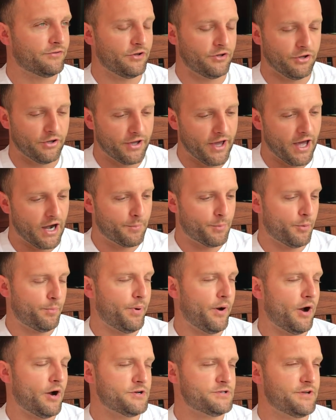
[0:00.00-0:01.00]
So you got to
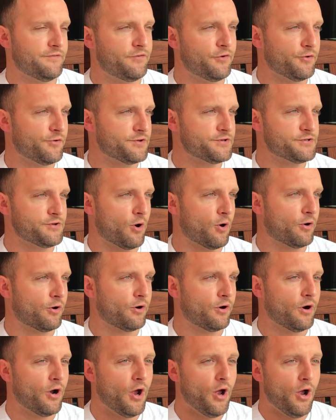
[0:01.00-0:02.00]
prepare as if you're the
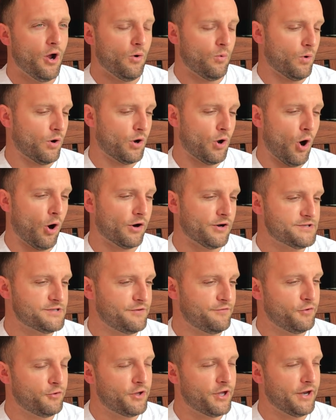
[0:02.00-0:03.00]
starter,
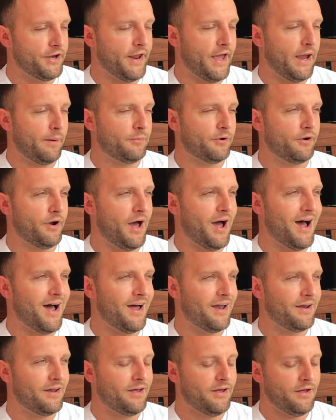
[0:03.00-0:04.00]
regardless if you get named or
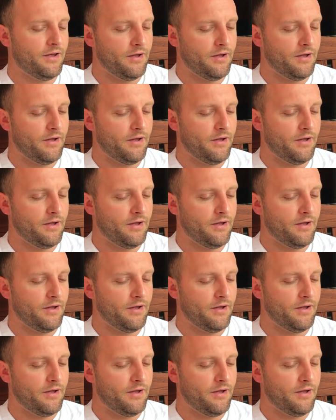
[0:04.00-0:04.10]
not.